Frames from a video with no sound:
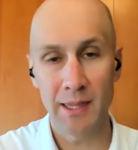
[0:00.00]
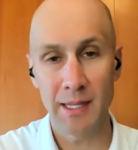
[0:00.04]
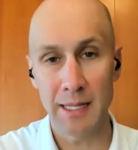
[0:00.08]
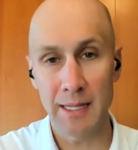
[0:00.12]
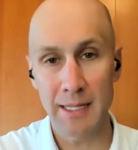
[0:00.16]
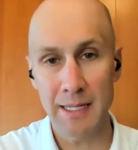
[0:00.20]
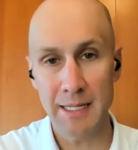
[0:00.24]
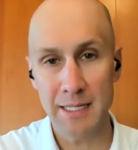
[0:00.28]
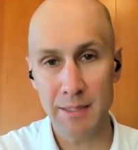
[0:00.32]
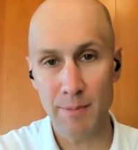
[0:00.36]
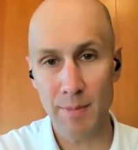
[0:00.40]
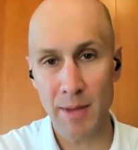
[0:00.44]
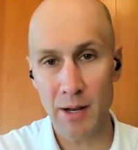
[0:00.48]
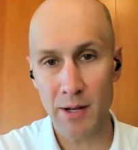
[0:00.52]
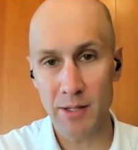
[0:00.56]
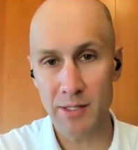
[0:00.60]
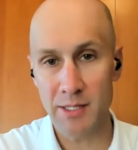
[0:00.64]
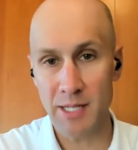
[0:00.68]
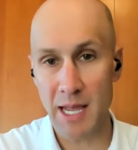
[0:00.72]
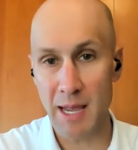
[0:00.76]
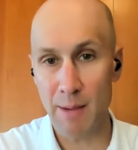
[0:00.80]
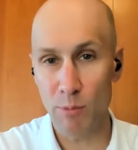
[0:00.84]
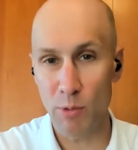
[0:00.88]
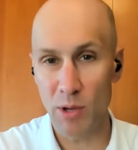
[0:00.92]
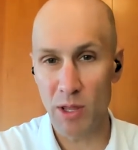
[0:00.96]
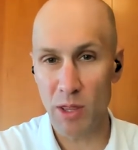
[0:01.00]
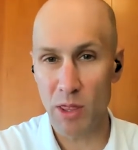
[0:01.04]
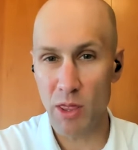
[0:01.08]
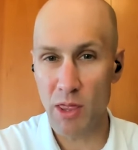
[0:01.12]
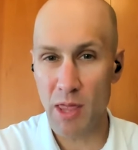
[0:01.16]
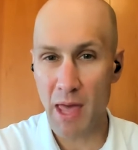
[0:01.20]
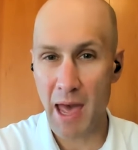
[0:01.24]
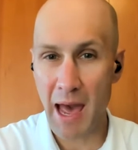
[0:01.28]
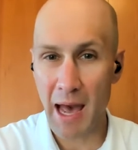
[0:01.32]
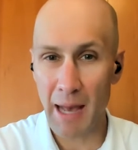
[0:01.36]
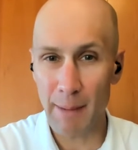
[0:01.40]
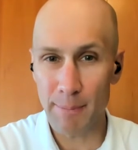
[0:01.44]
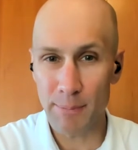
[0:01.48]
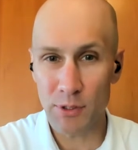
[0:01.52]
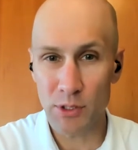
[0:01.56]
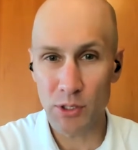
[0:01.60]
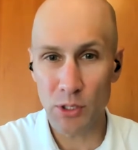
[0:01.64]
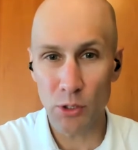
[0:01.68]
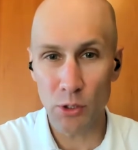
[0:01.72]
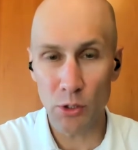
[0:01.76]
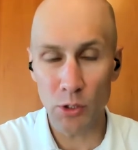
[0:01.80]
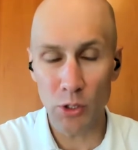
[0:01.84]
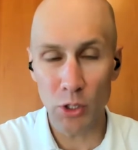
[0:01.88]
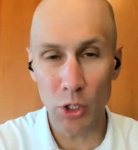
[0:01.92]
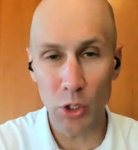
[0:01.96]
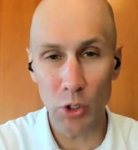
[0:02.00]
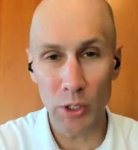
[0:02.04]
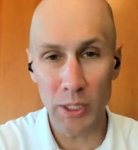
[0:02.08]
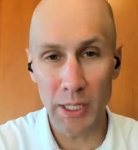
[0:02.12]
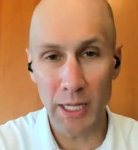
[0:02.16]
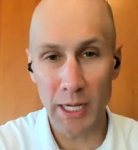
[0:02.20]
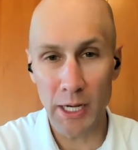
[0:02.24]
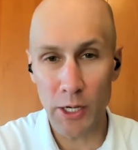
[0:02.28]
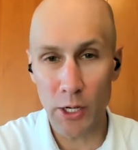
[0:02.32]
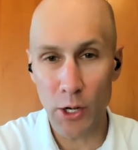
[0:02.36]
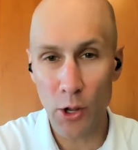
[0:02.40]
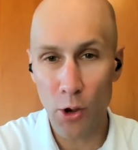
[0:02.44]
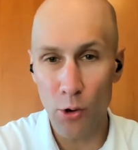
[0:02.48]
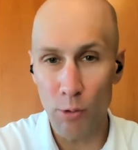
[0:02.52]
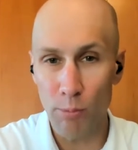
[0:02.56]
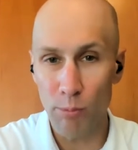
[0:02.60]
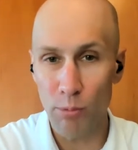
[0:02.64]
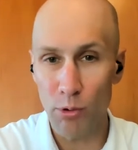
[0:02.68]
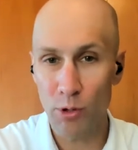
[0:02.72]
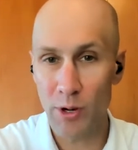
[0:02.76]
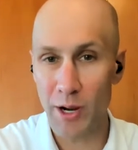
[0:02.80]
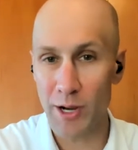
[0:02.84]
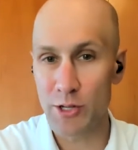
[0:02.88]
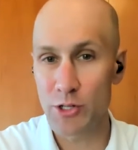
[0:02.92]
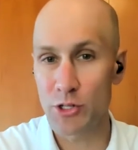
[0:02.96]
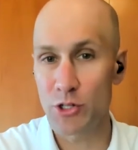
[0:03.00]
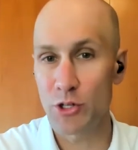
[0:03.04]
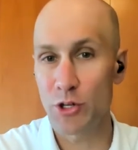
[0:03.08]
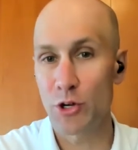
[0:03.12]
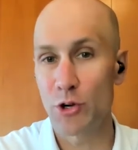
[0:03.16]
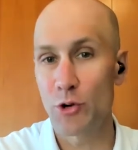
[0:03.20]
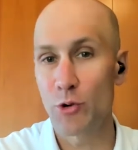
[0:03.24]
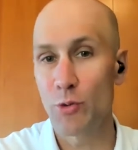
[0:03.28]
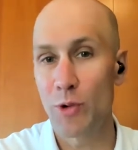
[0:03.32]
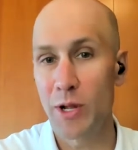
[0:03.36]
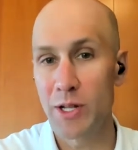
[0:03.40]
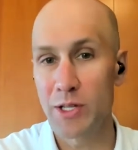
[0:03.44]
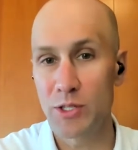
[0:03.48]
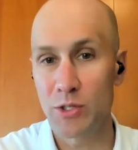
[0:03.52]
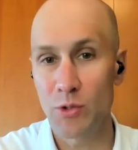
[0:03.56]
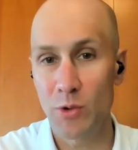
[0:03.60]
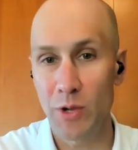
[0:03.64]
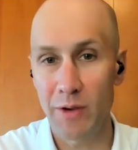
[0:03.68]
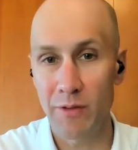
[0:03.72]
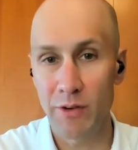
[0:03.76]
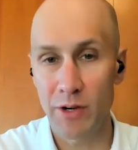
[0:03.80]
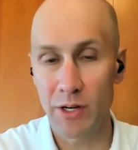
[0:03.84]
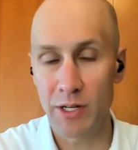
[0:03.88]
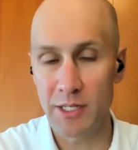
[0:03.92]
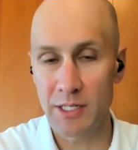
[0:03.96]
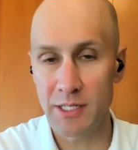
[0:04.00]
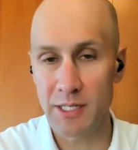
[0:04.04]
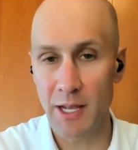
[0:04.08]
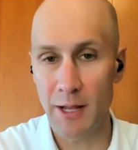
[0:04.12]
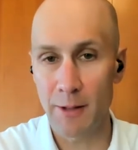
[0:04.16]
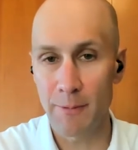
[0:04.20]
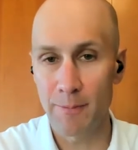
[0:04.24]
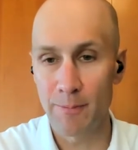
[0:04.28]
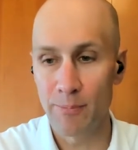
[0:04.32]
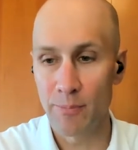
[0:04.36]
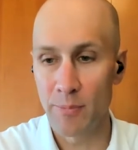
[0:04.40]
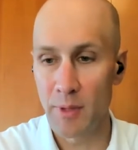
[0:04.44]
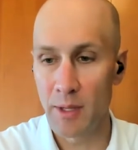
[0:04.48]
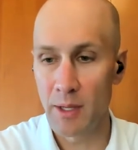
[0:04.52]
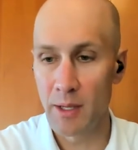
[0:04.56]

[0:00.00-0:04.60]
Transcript: the least amount of time with absolutely no pressure whatsoever to sell.